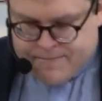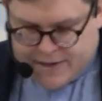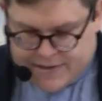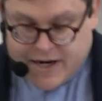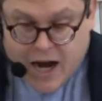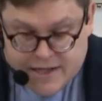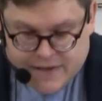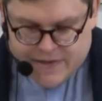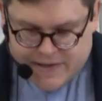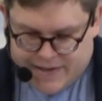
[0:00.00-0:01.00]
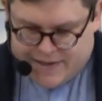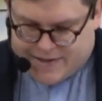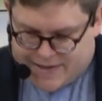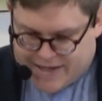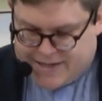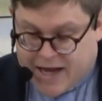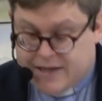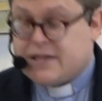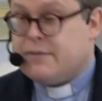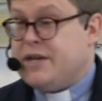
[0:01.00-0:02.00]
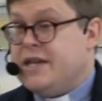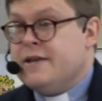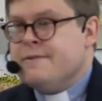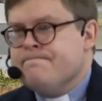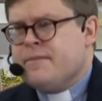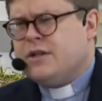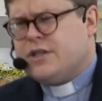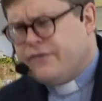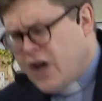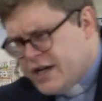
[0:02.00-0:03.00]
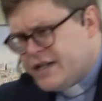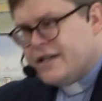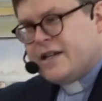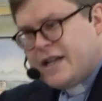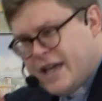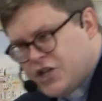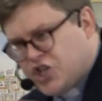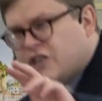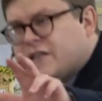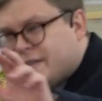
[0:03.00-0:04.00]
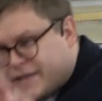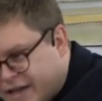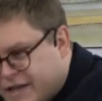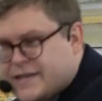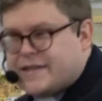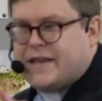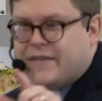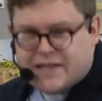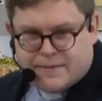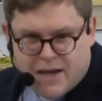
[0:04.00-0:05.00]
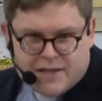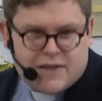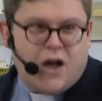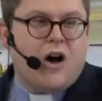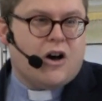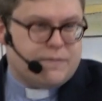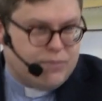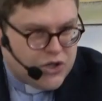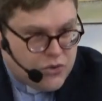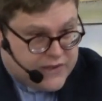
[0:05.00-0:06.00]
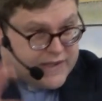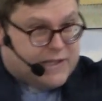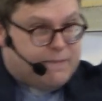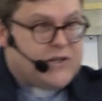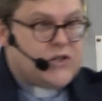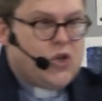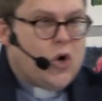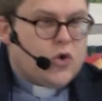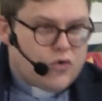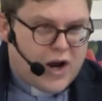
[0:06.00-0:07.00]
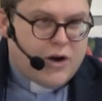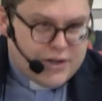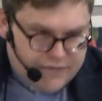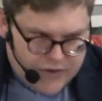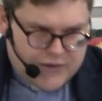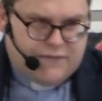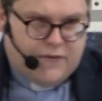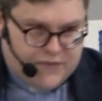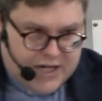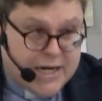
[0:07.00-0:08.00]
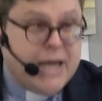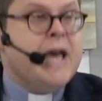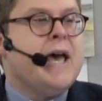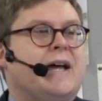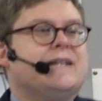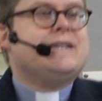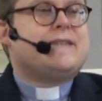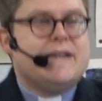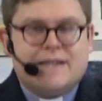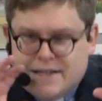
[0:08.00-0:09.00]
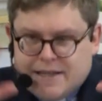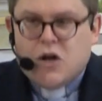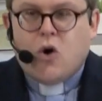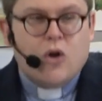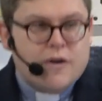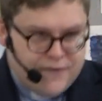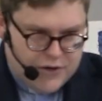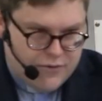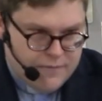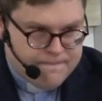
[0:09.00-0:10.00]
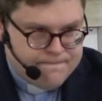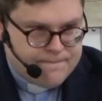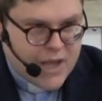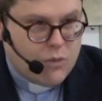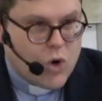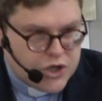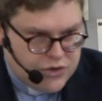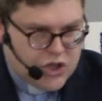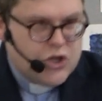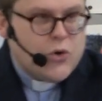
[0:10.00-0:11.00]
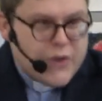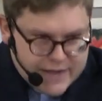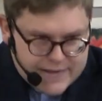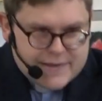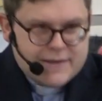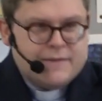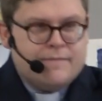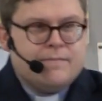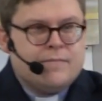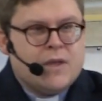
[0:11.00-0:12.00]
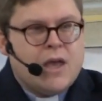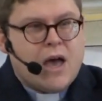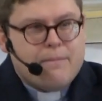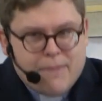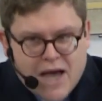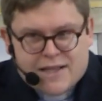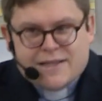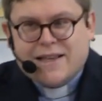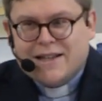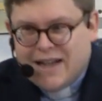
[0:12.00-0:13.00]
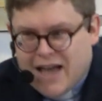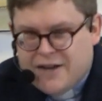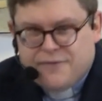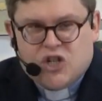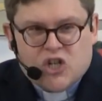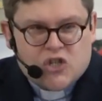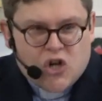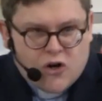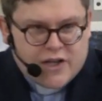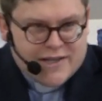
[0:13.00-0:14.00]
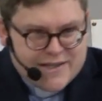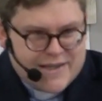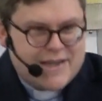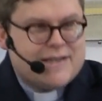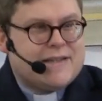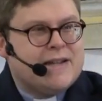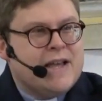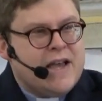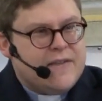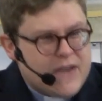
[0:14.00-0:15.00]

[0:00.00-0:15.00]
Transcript: has died and the estate has to be divided. And here Jesus sees in this man's heart, but notice he speaks to the whole crowd in verse 15, and he says, "Listen, all of you, I want you to know this. A man's life does not consist in